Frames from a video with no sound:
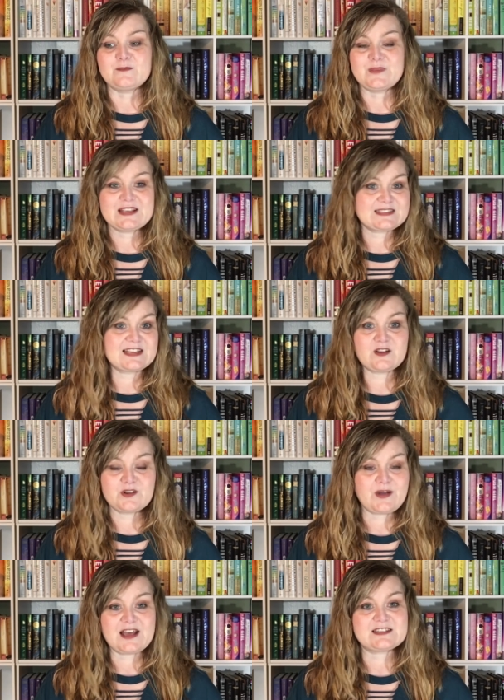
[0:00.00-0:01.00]
because they don't
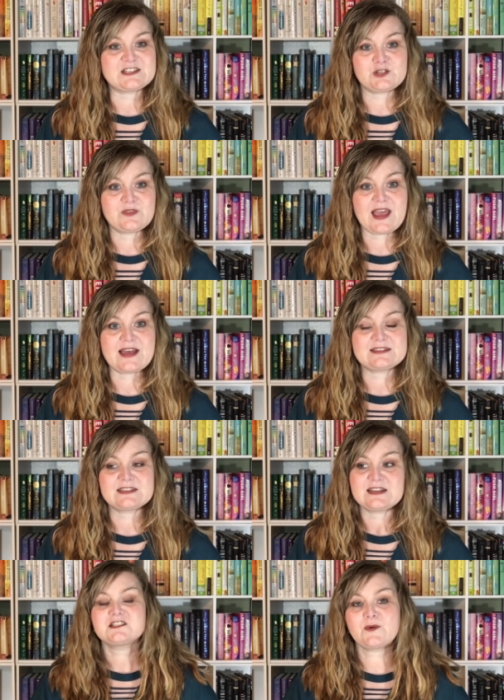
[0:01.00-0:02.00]
know how to do that.
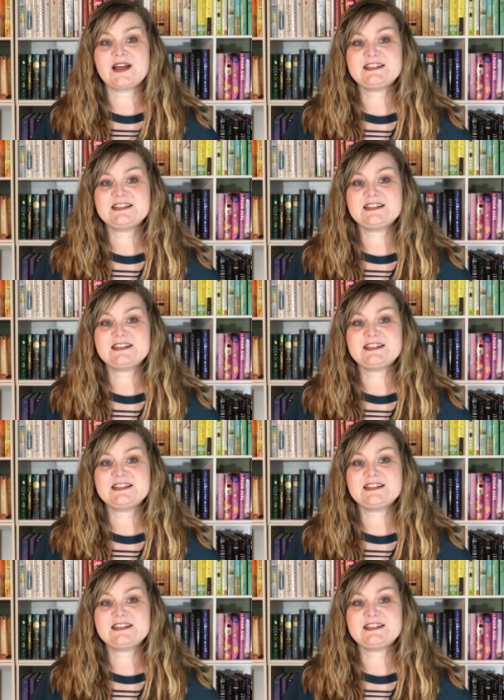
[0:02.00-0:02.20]
So I